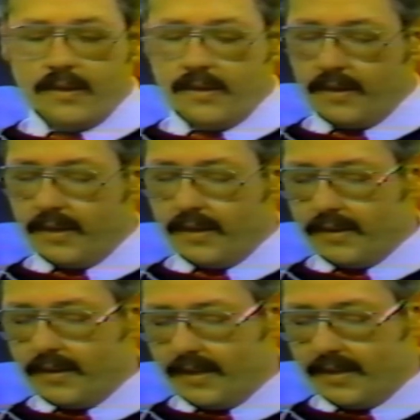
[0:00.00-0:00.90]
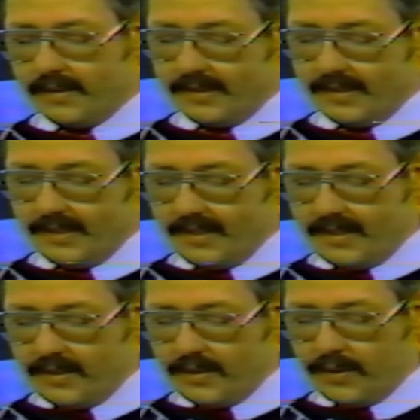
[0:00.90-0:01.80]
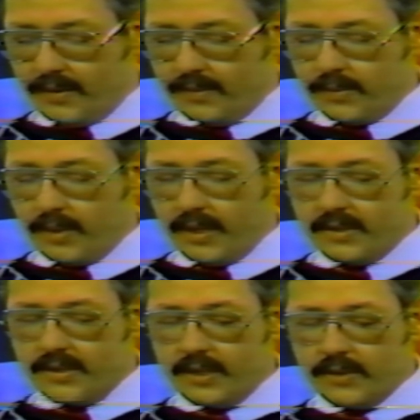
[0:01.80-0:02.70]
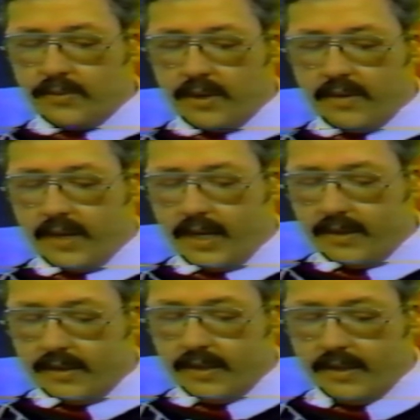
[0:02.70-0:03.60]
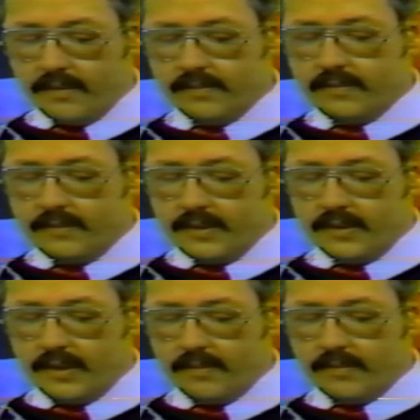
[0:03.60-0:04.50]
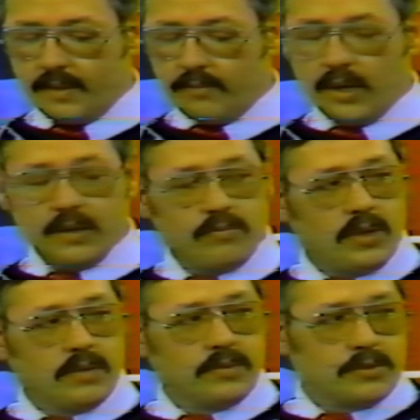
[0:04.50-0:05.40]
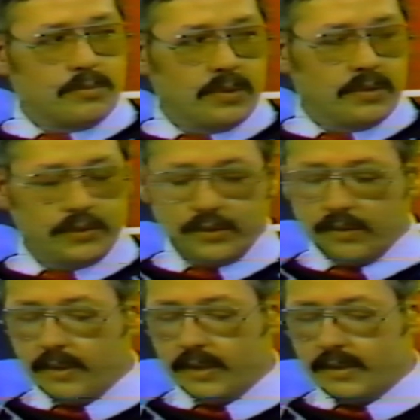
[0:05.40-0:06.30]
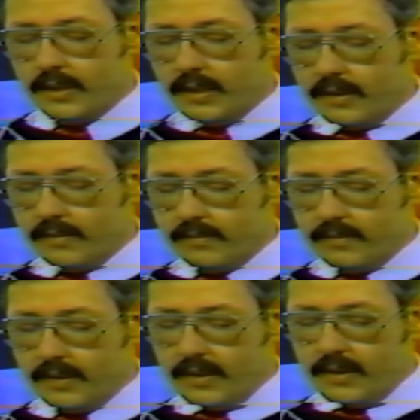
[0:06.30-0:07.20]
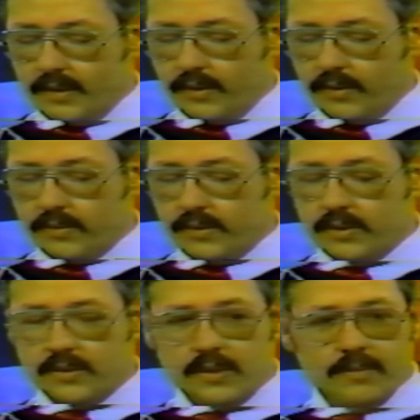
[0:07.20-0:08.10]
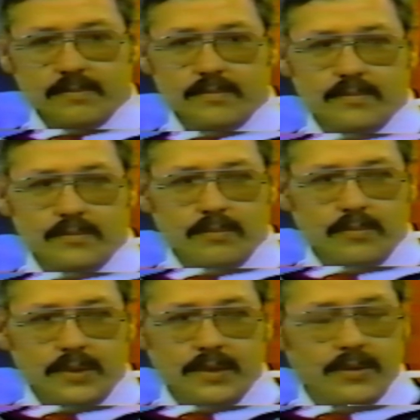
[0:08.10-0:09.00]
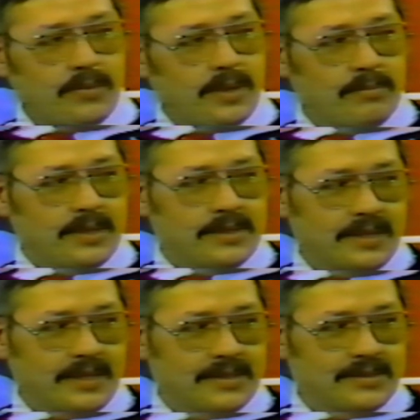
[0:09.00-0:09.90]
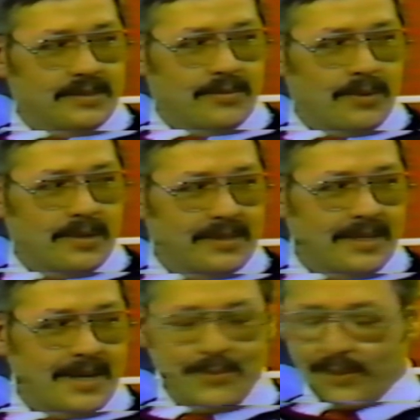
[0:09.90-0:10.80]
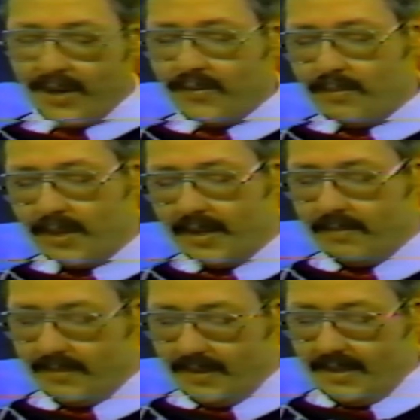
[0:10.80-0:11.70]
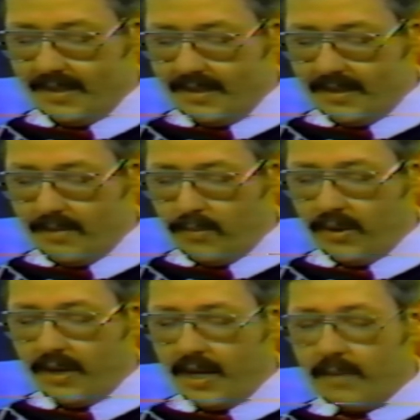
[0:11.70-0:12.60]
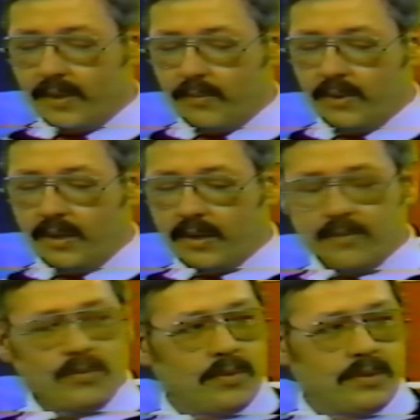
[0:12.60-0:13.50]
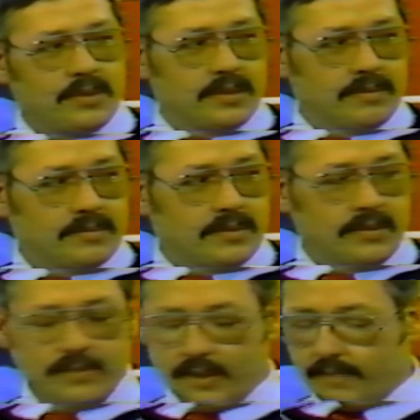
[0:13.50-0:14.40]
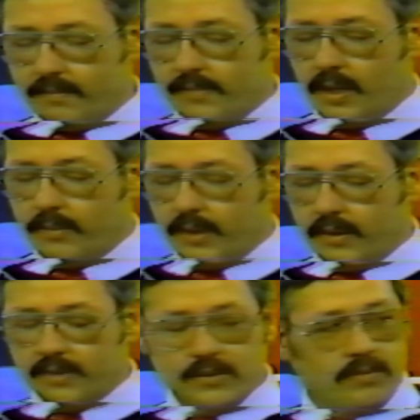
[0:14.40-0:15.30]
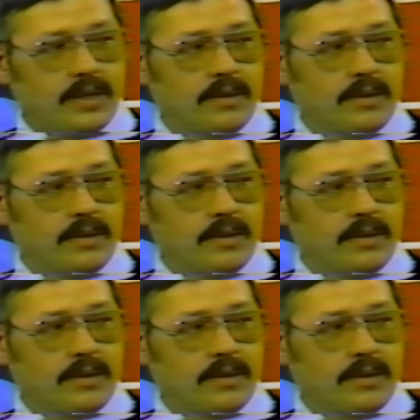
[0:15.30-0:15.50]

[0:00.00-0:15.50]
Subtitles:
And you know, it was one of these things where I've had, I'm not involved in the sport of judo, but you know, it's just being in the right place, I guess, at the wrong time or whatever, but I'm more than happy. I'm really looking forward to helping out in this event.